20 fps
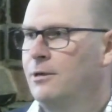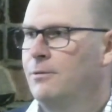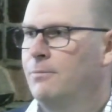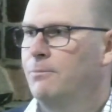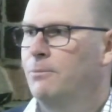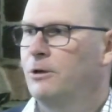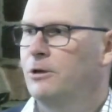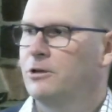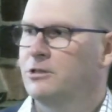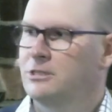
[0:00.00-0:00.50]

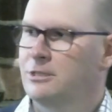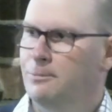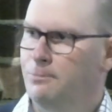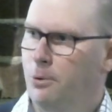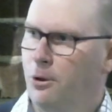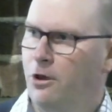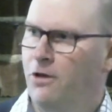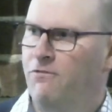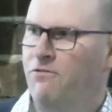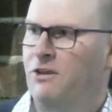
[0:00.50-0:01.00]
because the
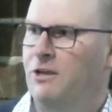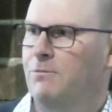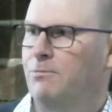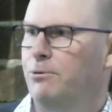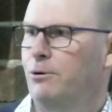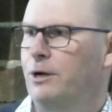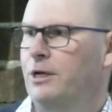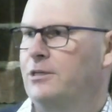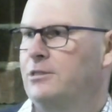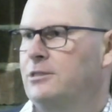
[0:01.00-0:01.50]
perfect
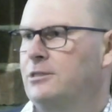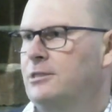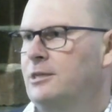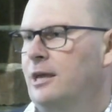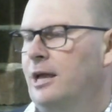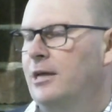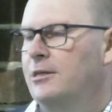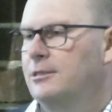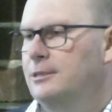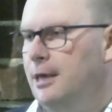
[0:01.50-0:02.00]
priest
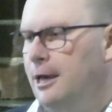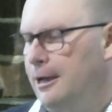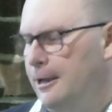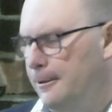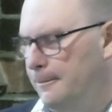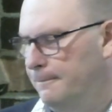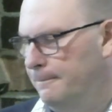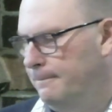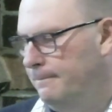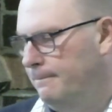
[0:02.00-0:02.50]
has
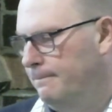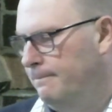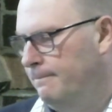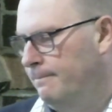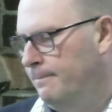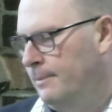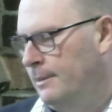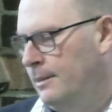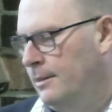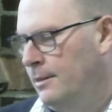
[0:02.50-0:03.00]
come
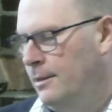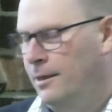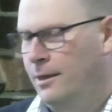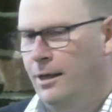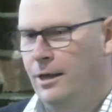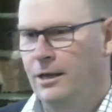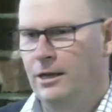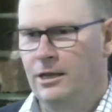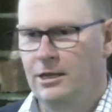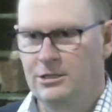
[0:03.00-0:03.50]

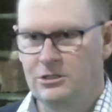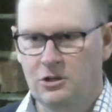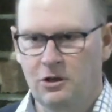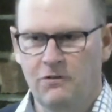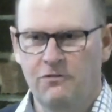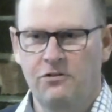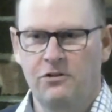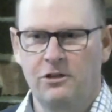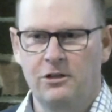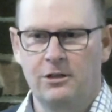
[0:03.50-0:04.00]
and he's
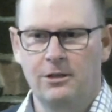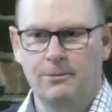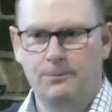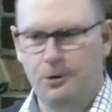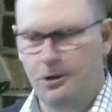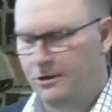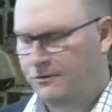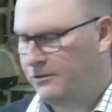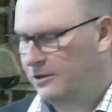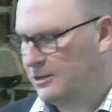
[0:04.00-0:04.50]
offered the
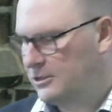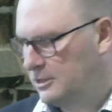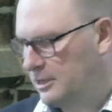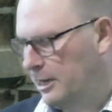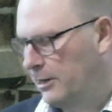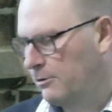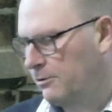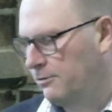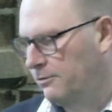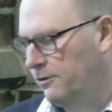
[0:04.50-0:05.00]
perfect
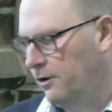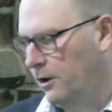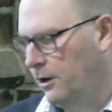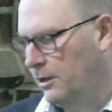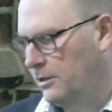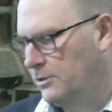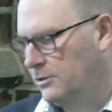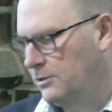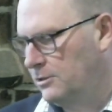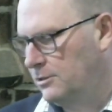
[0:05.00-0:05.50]

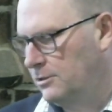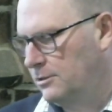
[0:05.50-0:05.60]
sacrifice.